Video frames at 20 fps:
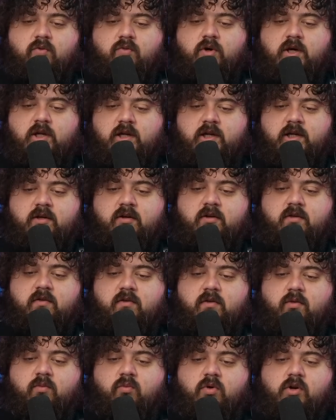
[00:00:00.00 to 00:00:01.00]
really?
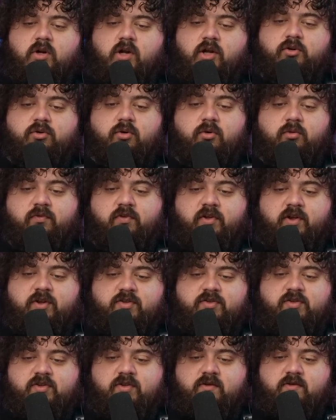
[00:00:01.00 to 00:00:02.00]
Then would I do
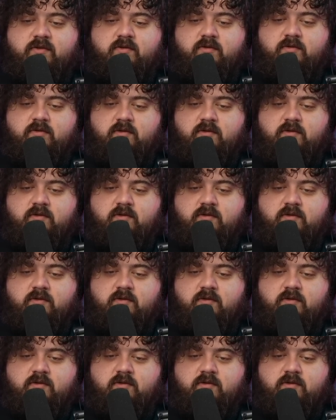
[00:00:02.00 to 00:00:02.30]
this?